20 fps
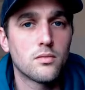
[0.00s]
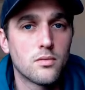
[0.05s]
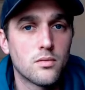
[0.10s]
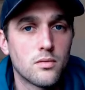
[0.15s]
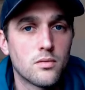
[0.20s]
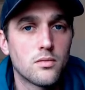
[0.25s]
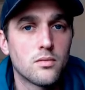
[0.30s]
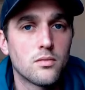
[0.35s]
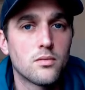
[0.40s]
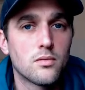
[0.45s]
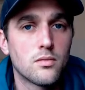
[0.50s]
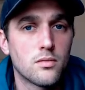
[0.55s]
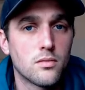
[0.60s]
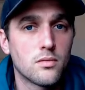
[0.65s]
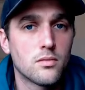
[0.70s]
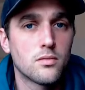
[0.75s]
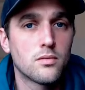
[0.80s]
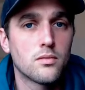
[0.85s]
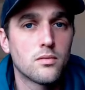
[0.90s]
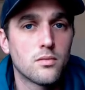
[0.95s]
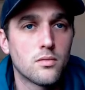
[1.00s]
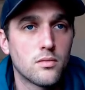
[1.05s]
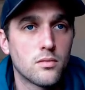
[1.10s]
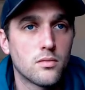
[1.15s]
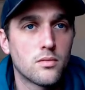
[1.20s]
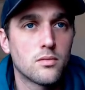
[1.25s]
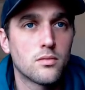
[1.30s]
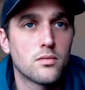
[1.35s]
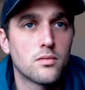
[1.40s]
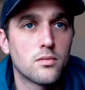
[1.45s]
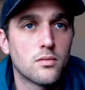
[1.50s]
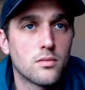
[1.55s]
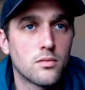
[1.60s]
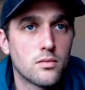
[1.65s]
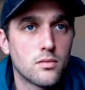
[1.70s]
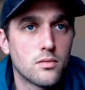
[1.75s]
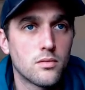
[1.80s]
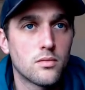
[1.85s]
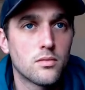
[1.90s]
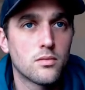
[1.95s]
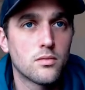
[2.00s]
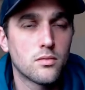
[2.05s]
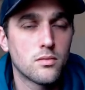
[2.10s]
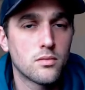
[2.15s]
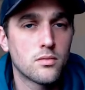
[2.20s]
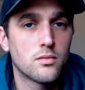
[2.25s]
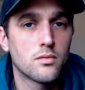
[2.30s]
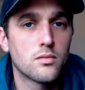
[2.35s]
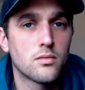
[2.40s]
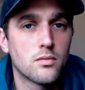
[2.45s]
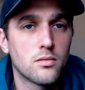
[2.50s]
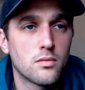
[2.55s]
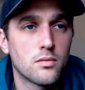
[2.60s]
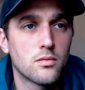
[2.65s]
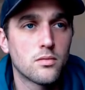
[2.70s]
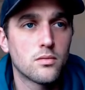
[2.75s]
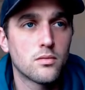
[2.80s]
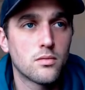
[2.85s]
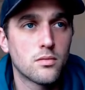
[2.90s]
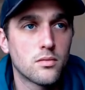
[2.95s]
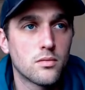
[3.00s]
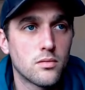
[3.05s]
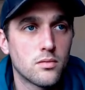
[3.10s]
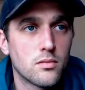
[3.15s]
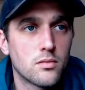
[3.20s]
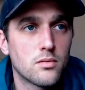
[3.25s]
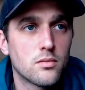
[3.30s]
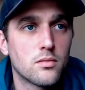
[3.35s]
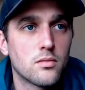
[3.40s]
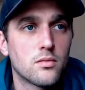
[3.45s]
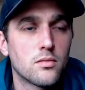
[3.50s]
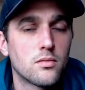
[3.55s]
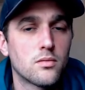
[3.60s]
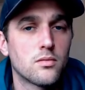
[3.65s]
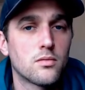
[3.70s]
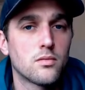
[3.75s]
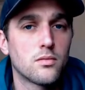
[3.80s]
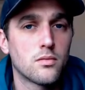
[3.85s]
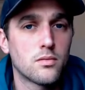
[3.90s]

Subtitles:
(silent)